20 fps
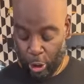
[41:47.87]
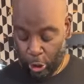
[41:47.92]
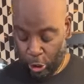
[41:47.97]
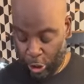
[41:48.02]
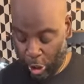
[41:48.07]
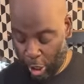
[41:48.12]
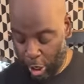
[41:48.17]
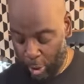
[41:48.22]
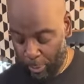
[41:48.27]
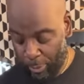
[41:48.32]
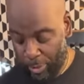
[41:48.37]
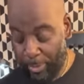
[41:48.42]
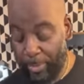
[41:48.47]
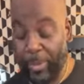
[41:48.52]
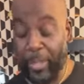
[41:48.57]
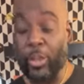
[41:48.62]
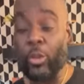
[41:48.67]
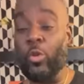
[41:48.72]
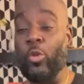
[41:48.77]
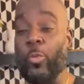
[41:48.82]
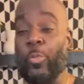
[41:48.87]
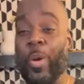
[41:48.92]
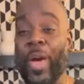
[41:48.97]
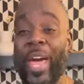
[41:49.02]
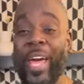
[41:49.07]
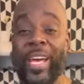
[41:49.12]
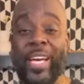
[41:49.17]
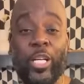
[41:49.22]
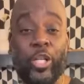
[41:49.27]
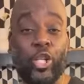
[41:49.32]
turn with me to
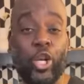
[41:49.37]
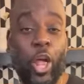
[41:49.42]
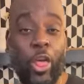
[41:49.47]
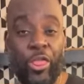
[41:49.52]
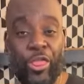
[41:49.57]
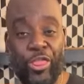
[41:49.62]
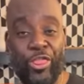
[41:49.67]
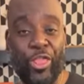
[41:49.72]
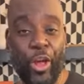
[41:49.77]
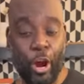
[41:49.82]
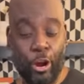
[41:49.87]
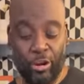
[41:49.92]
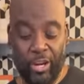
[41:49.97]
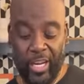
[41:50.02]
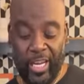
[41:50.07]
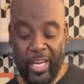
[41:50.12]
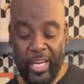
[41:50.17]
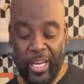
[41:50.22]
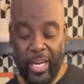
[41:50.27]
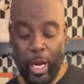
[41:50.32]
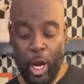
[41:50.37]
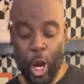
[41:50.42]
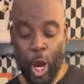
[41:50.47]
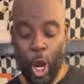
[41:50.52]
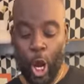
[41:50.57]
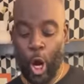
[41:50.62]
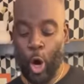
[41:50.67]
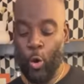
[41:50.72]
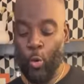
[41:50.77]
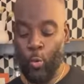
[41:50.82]
page
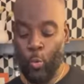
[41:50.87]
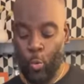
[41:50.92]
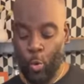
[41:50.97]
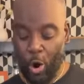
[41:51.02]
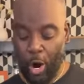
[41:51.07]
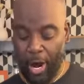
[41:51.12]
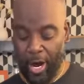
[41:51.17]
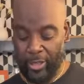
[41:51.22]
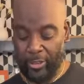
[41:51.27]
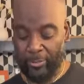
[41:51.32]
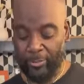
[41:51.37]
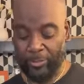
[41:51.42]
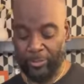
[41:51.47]
31